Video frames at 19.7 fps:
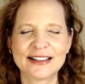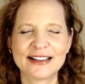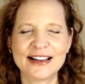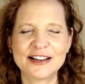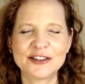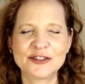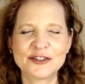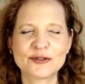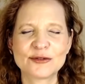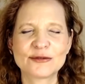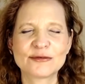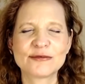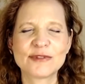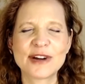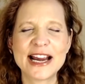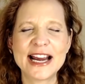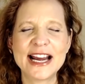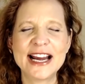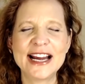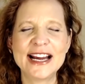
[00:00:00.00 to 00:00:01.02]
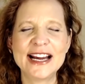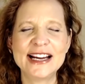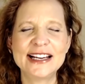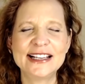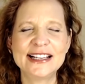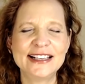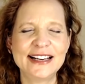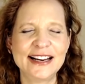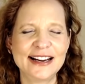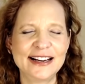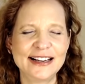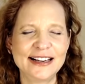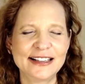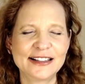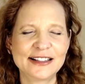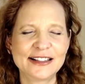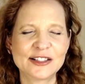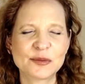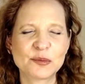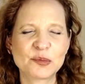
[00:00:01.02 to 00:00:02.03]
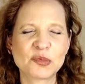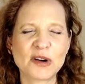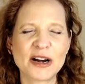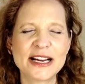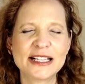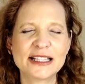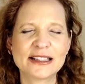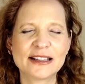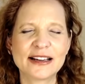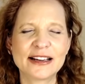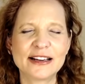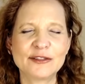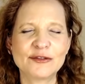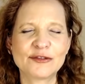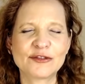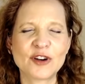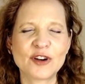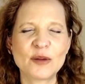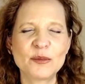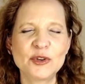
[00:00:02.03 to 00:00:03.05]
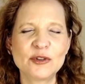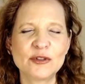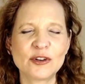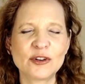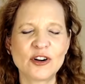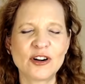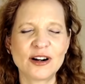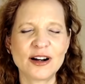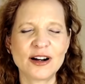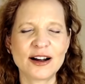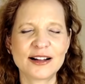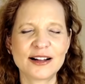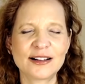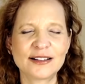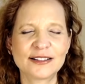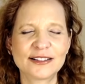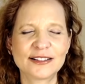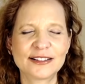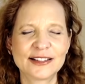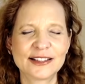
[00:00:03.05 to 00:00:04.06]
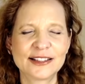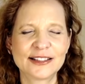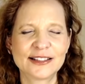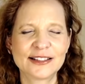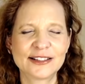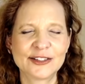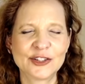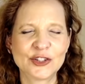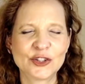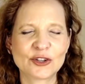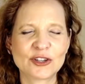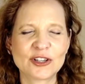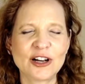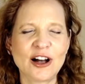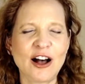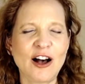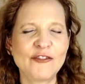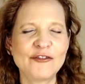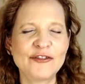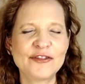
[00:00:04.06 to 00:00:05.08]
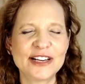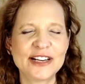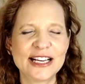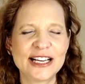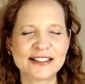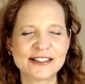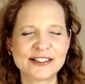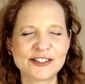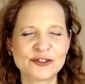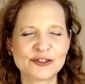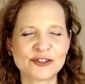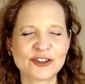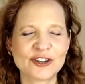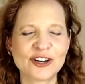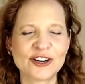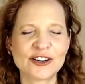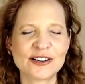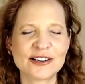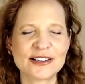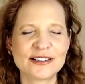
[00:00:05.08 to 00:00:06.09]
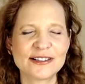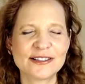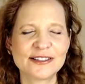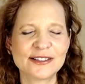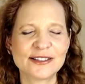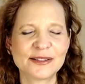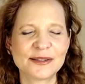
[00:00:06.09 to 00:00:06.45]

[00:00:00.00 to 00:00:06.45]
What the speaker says: as you're radiating this bright light from your aura, your confidence, your courage.